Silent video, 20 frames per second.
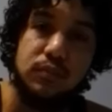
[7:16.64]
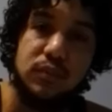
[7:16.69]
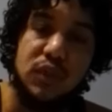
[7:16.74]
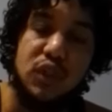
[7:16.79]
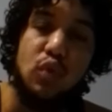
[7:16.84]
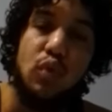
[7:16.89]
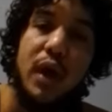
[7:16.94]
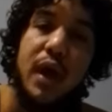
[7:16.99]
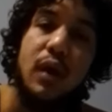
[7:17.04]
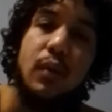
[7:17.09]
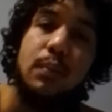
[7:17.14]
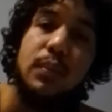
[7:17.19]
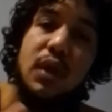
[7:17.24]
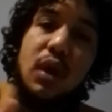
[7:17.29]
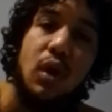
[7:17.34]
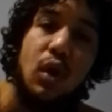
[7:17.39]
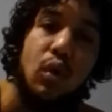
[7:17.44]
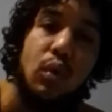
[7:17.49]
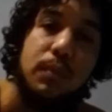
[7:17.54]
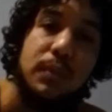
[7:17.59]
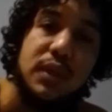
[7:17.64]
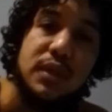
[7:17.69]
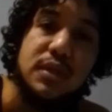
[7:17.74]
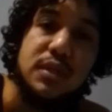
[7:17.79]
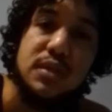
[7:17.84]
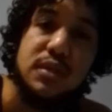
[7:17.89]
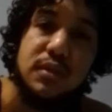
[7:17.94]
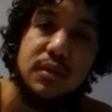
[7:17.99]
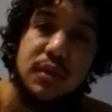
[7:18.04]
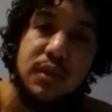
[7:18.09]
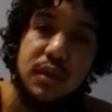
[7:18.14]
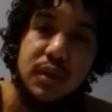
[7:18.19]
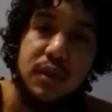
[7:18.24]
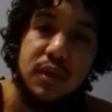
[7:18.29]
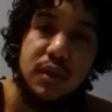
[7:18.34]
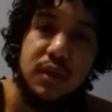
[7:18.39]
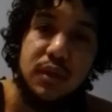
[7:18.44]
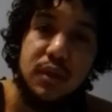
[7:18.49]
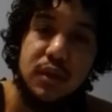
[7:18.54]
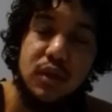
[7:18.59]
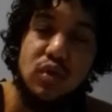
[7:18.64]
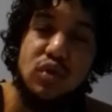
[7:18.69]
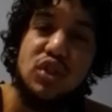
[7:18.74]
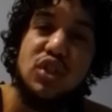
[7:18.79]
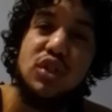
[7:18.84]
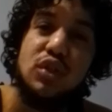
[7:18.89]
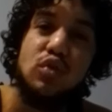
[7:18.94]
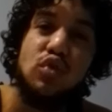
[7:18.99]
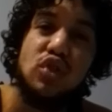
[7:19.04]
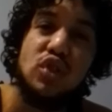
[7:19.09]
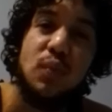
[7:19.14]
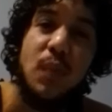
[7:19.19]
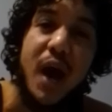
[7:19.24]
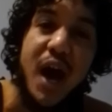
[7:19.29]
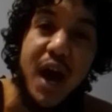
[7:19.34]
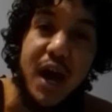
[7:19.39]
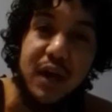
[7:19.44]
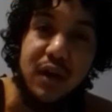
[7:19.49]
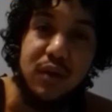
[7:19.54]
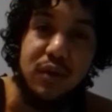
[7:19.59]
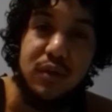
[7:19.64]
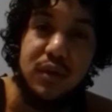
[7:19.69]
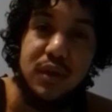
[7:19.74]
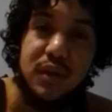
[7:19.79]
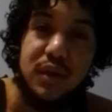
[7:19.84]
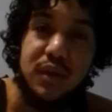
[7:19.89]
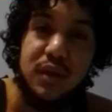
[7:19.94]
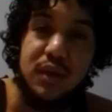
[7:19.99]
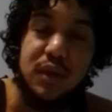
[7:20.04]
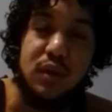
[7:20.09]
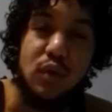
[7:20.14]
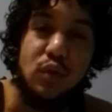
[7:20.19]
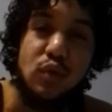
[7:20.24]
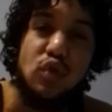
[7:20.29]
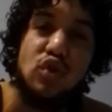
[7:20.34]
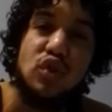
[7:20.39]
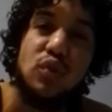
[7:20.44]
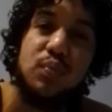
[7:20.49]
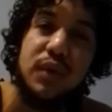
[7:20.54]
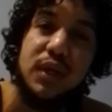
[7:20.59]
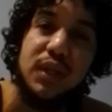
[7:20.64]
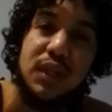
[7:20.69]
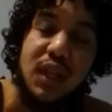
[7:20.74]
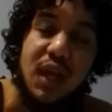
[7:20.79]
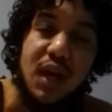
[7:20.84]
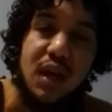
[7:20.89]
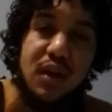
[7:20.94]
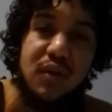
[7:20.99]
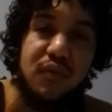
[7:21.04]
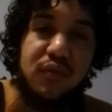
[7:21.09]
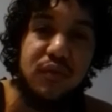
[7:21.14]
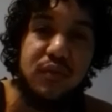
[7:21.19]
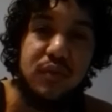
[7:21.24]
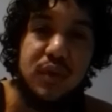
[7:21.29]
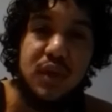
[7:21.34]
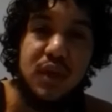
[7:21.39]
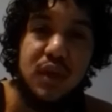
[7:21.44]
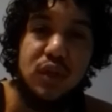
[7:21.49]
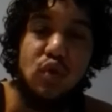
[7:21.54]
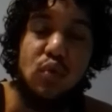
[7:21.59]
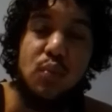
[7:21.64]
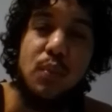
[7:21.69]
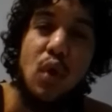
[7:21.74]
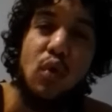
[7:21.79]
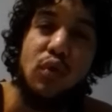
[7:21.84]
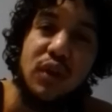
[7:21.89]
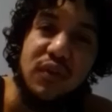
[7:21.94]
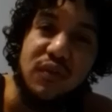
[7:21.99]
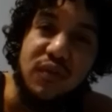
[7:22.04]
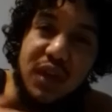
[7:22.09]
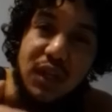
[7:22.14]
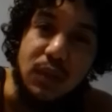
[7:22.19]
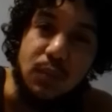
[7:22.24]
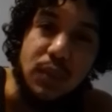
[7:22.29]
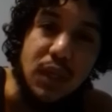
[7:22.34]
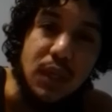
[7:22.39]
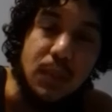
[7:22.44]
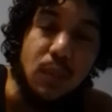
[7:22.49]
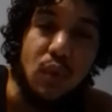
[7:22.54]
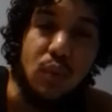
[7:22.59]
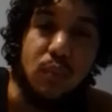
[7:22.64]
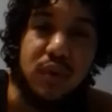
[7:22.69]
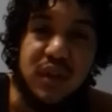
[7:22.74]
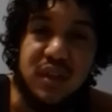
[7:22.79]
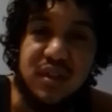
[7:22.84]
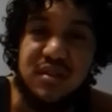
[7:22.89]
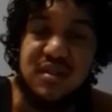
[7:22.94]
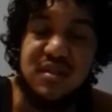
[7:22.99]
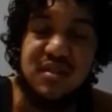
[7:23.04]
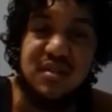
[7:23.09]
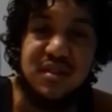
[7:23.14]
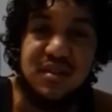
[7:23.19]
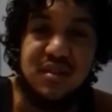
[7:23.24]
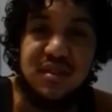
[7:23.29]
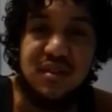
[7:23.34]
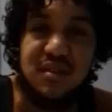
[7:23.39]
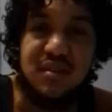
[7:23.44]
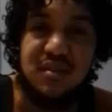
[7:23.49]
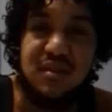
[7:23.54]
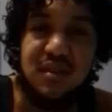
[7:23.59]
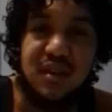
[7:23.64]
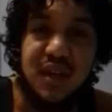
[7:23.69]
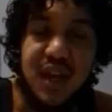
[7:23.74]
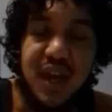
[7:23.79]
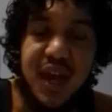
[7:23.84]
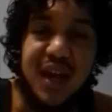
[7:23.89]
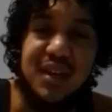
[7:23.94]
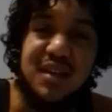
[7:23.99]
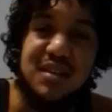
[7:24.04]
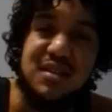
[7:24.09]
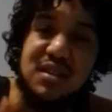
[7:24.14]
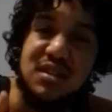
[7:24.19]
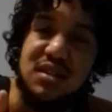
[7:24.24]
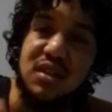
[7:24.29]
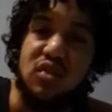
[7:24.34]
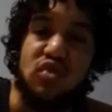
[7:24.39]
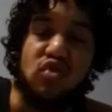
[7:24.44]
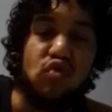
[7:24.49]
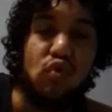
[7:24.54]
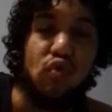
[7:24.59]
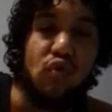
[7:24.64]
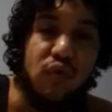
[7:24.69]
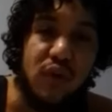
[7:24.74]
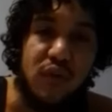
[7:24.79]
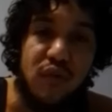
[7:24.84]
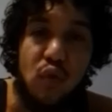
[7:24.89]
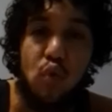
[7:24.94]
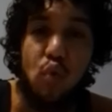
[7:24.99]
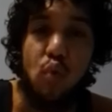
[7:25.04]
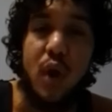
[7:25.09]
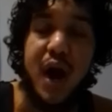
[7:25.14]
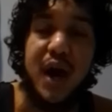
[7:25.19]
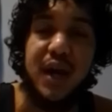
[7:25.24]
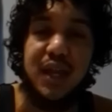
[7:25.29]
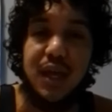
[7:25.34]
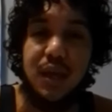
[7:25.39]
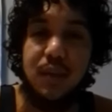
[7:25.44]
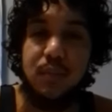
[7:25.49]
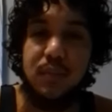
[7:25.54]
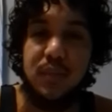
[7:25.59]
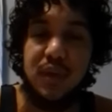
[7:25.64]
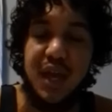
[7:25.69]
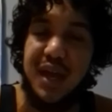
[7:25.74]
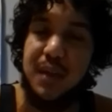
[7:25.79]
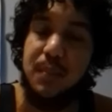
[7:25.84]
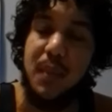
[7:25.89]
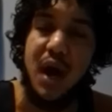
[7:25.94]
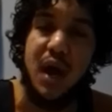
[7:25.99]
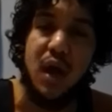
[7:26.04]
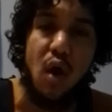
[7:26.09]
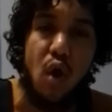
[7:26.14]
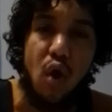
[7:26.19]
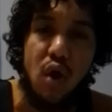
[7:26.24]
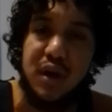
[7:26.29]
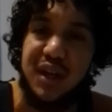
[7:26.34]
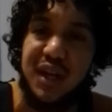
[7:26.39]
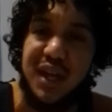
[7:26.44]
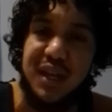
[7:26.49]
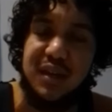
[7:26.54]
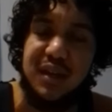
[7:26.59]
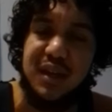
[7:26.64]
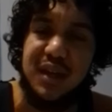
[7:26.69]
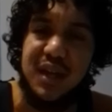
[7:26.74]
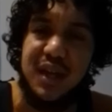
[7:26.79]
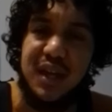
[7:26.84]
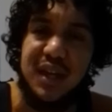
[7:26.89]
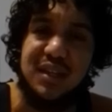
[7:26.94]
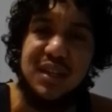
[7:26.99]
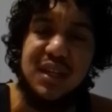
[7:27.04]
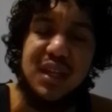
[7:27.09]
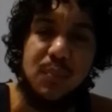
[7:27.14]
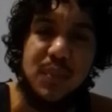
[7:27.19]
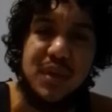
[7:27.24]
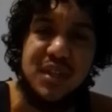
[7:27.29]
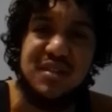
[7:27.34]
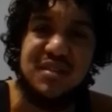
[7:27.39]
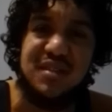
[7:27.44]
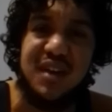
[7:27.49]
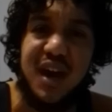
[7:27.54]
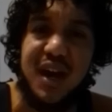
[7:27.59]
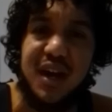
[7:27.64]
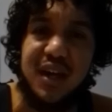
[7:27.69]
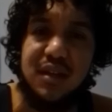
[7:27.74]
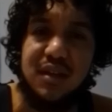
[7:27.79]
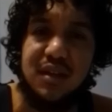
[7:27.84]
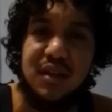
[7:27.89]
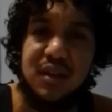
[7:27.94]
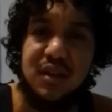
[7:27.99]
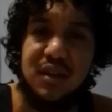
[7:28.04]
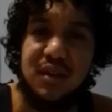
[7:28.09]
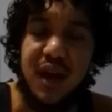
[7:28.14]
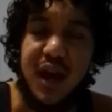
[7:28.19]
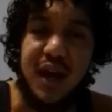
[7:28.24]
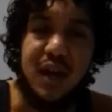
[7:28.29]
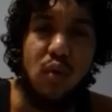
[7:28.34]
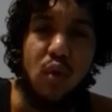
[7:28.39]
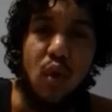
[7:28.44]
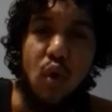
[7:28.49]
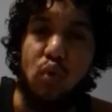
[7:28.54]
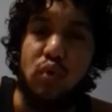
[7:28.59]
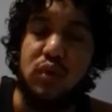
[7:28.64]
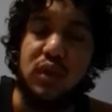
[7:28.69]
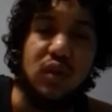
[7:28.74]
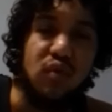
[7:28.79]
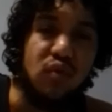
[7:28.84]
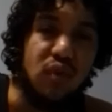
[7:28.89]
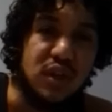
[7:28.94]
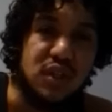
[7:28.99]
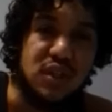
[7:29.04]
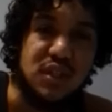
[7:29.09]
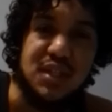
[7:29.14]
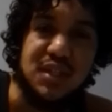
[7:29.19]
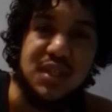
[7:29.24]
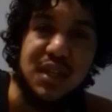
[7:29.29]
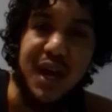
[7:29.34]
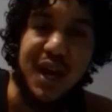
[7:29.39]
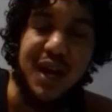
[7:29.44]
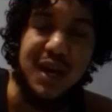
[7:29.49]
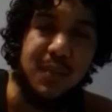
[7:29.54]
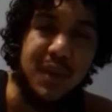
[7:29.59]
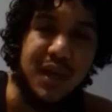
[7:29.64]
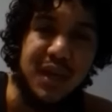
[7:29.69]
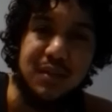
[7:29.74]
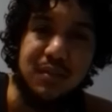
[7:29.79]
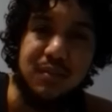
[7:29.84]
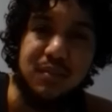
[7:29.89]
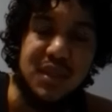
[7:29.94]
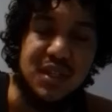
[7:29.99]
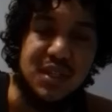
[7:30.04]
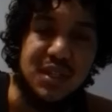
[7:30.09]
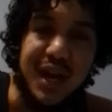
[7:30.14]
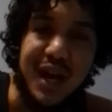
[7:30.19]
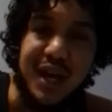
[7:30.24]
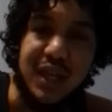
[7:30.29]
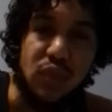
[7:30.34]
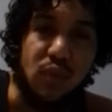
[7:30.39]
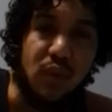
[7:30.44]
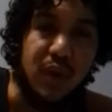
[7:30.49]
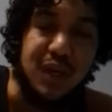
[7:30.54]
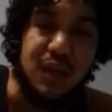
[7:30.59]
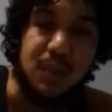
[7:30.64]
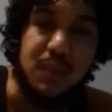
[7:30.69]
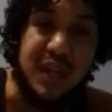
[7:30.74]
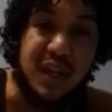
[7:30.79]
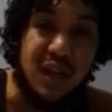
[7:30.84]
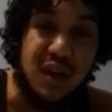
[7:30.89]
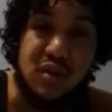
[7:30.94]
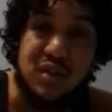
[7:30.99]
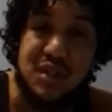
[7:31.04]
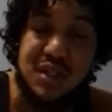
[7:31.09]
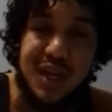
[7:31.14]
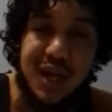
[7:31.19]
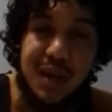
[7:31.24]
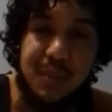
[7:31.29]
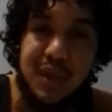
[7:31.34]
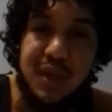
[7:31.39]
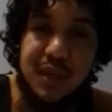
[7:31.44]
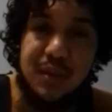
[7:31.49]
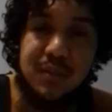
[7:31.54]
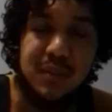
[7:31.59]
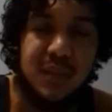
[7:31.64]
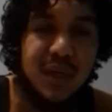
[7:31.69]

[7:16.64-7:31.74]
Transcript: You help the homeless. You, you smile. You know, you spread love. You motivate people, brothers and sisters. And this is the truth of who I am at my heart, at deep inside. I don't hold a grudge. This guy, man, this guy threatening me, cursing at me.